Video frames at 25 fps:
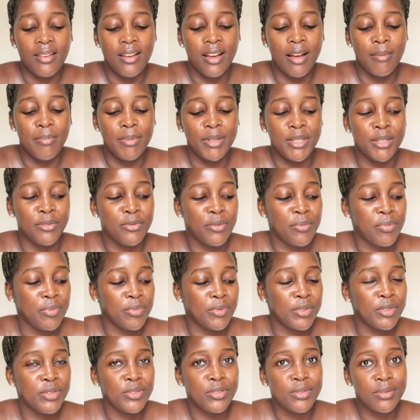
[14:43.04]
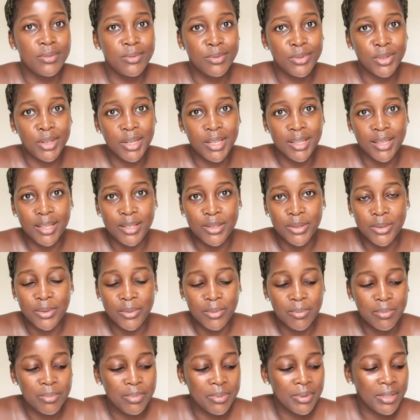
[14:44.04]
I'm eating, drinking the soup,
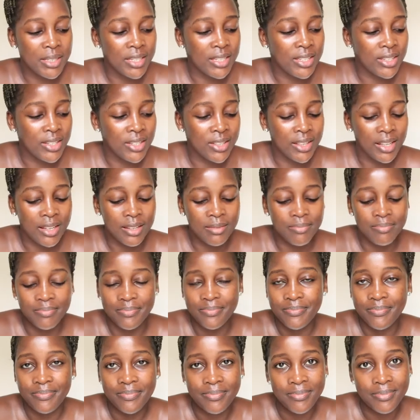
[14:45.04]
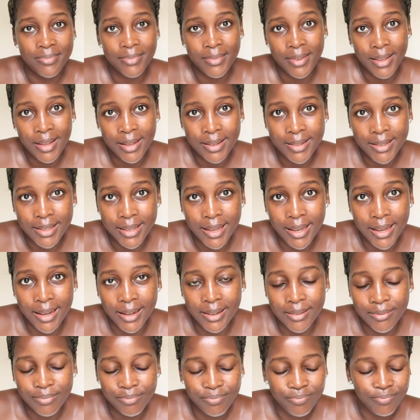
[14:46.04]
eating the, yeah.
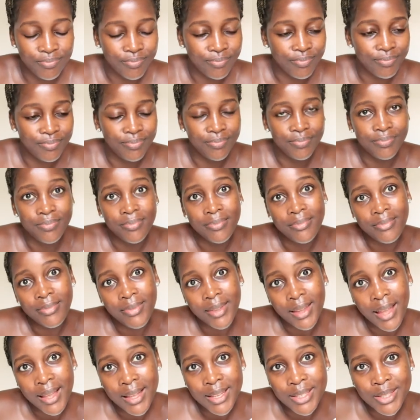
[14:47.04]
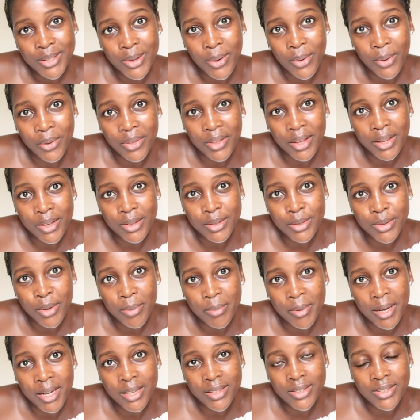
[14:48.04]
So thank you so
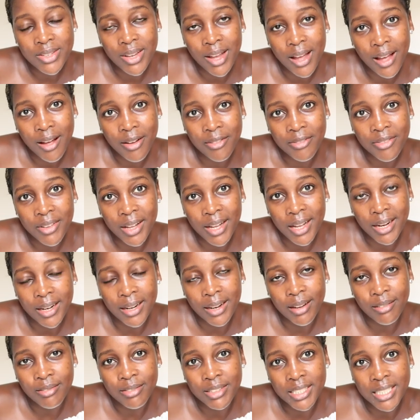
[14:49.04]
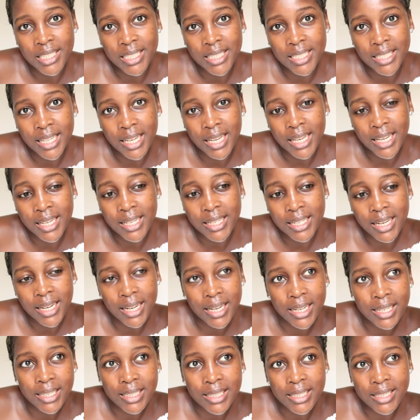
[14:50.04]
much. Have a lovely day,
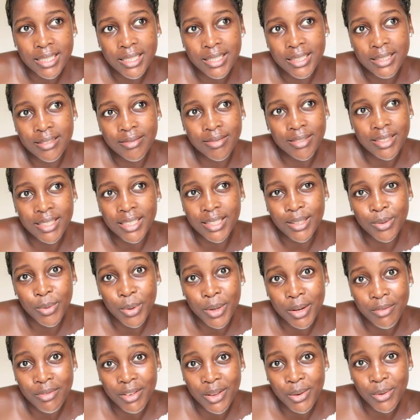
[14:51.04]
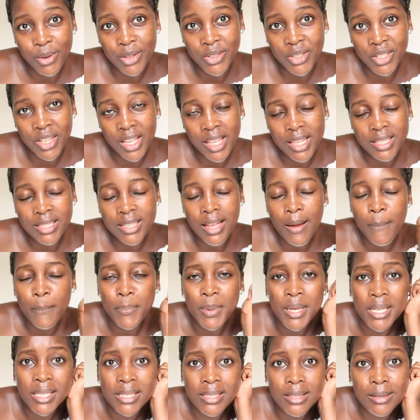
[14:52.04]
night, evening, whenever you're watching this. And
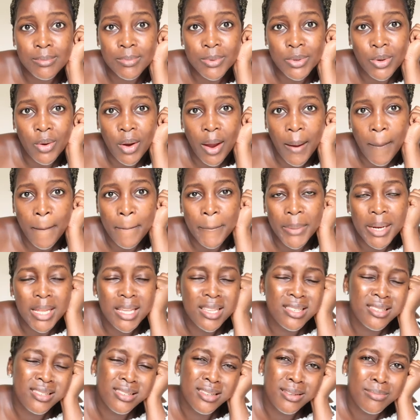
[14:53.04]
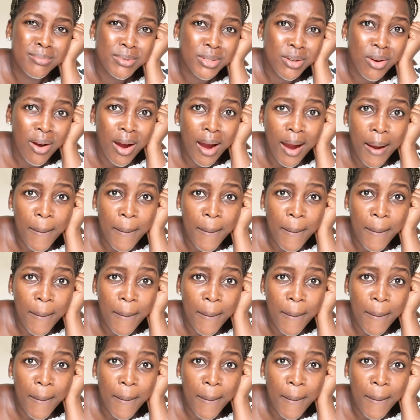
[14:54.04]
please subscribe, please subscribe.